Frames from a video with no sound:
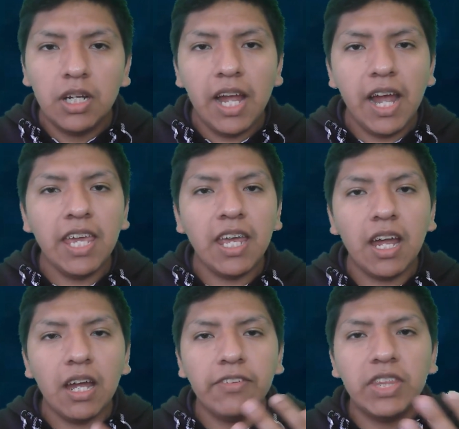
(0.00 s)
I
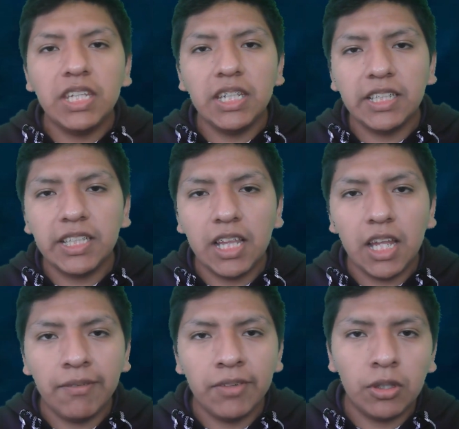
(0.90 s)
have this
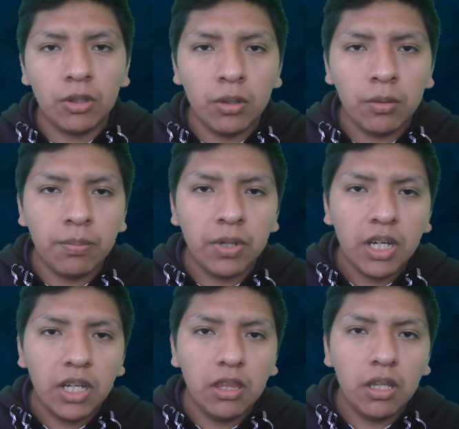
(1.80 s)
laptop
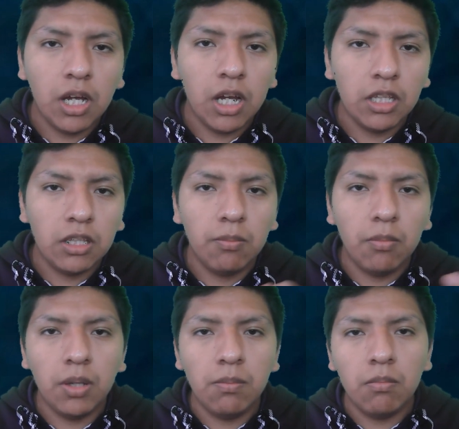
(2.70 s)
that
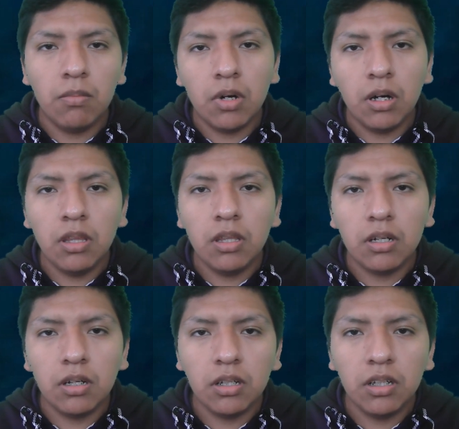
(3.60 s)
my
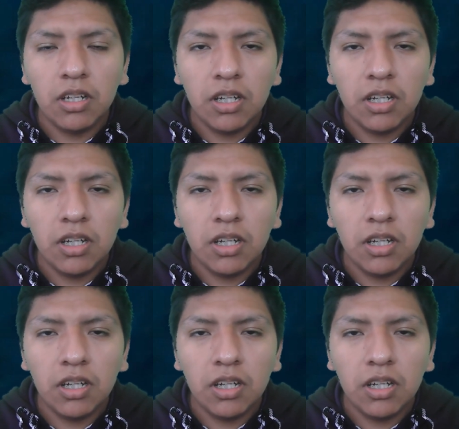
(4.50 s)
mother